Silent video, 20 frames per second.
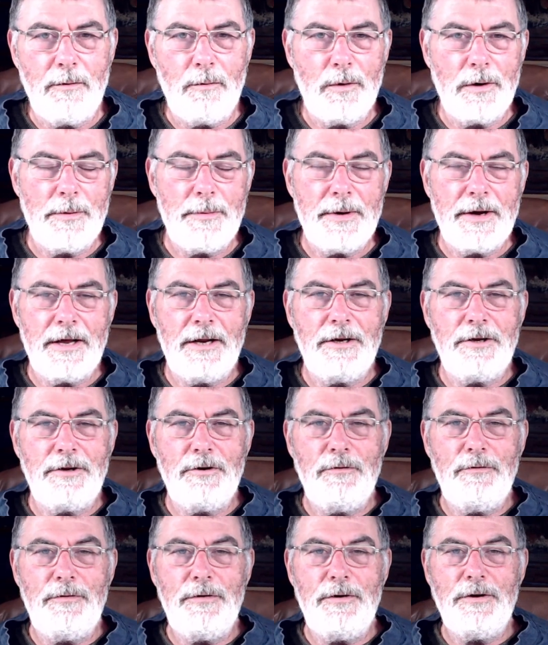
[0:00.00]
What am I going to
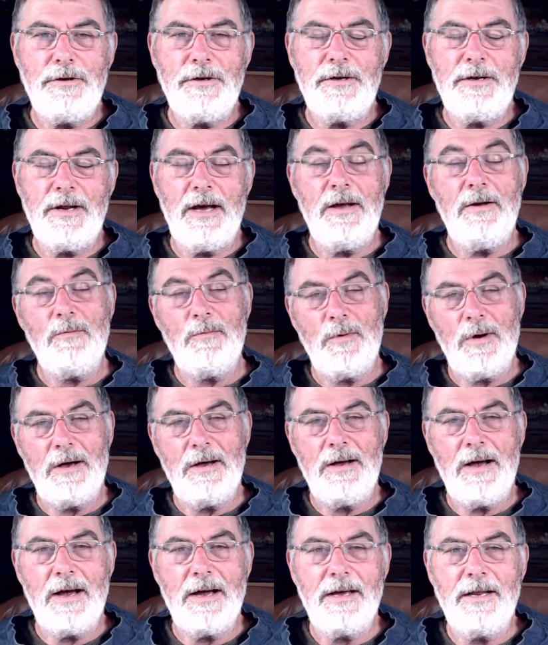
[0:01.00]
do for you today?
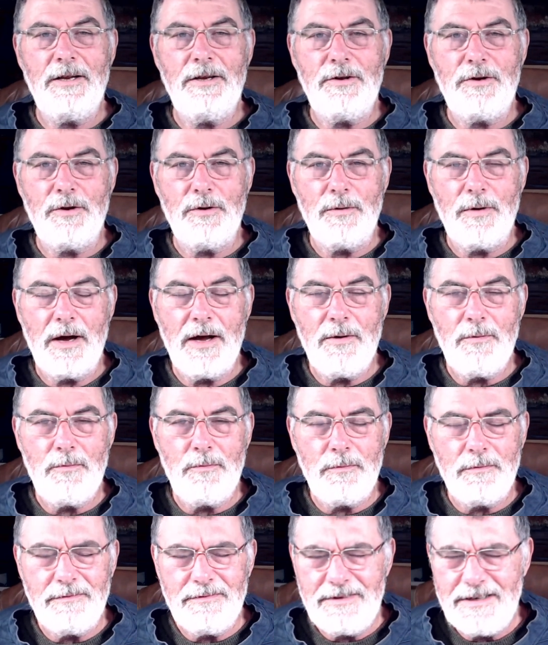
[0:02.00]
Well, I'm going to do
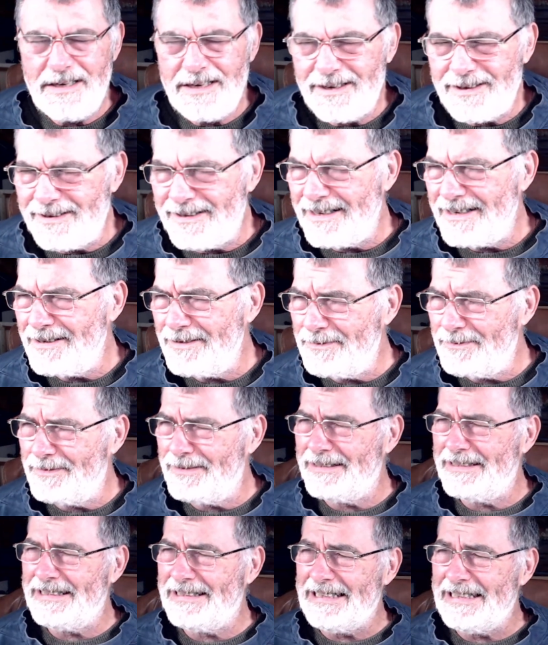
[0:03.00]
a
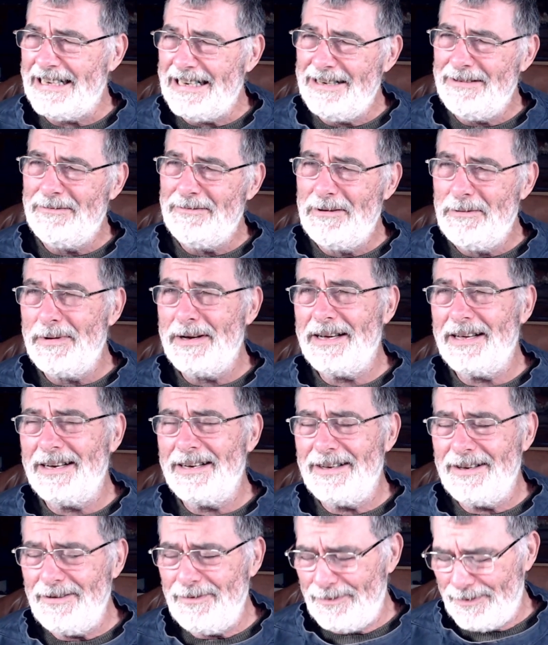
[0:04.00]
silly. What am I going
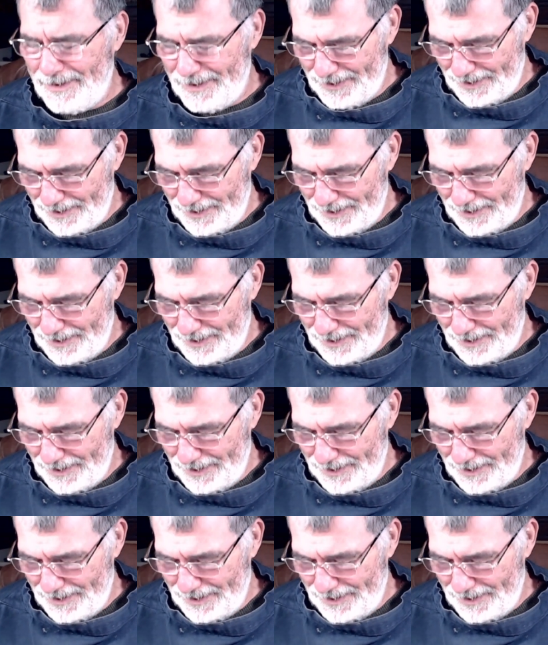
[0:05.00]
to do for you